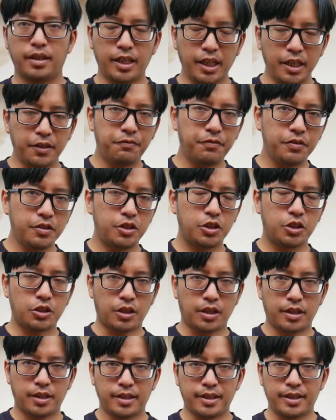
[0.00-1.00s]
Every
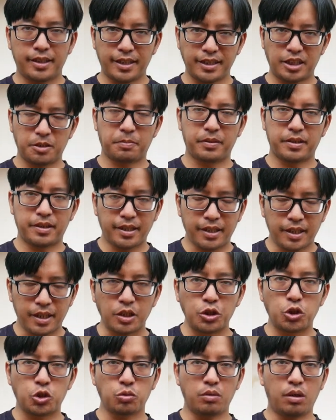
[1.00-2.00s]
shot is a
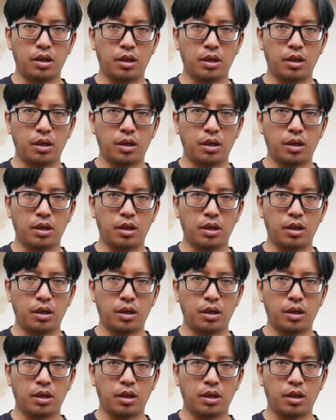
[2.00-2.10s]
potential